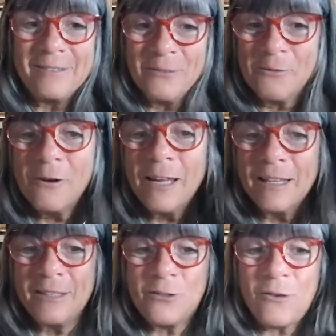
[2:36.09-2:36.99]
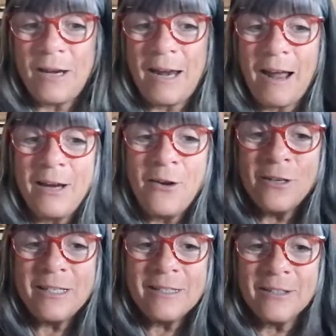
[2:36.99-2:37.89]
Really straight hair. I know
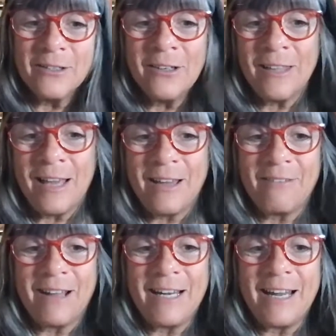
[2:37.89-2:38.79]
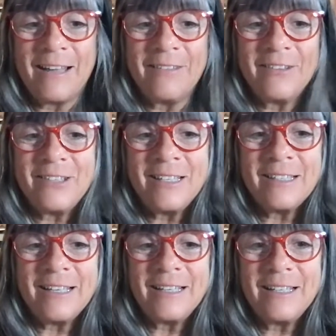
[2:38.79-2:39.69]
it doesn't look like it right now, though, does
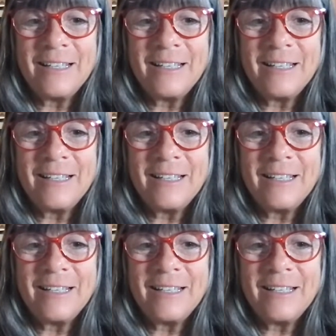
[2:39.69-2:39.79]
it?